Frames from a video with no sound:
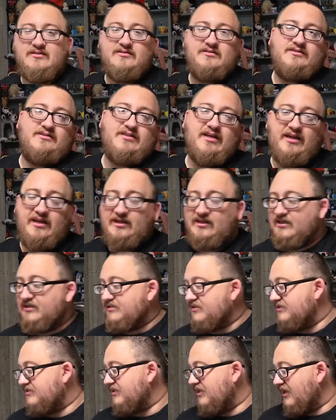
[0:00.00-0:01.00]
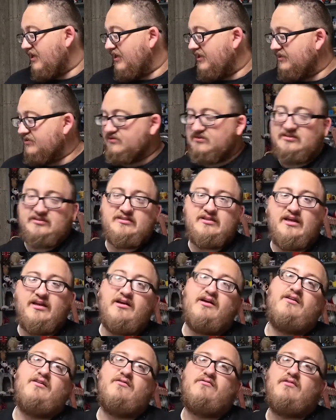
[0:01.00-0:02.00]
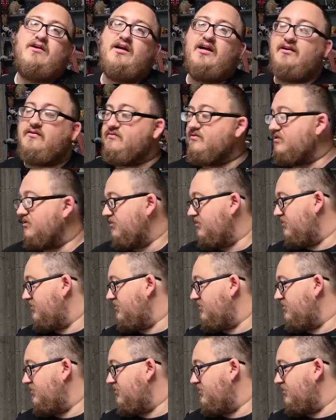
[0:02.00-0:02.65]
setting this aside, just sitting on the ground,